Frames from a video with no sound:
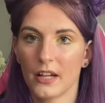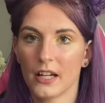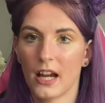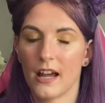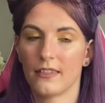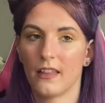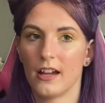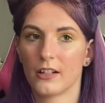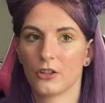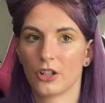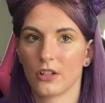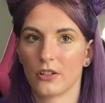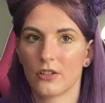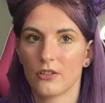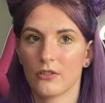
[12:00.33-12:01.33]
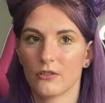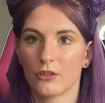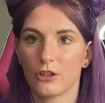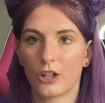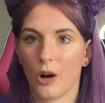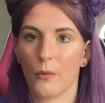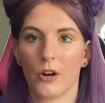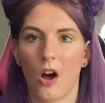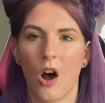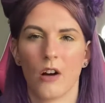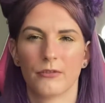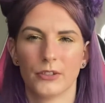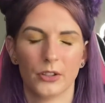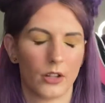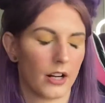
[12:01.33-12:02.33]
and like just show it
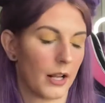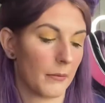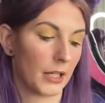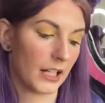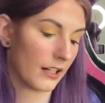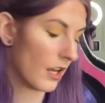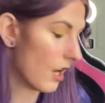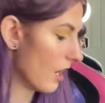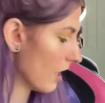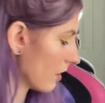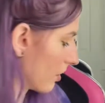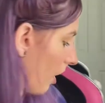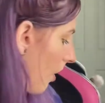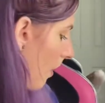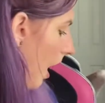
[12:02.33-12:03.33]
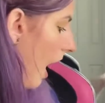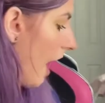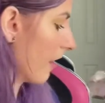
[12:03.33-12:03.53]
off, you know what I mean? So I